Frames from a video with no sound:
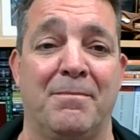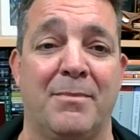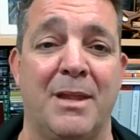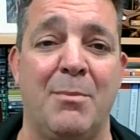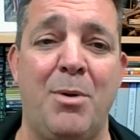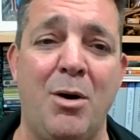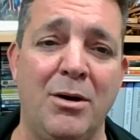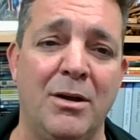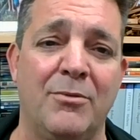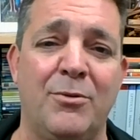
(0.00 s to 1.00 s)
Now
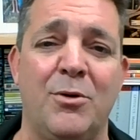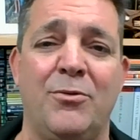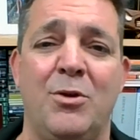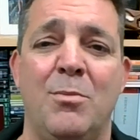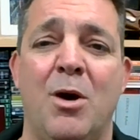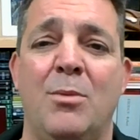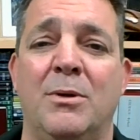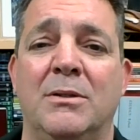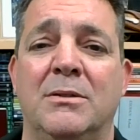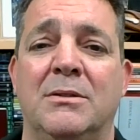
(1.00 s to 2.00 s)
ponder for a few
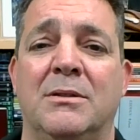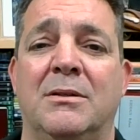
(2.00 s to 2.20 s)
moments.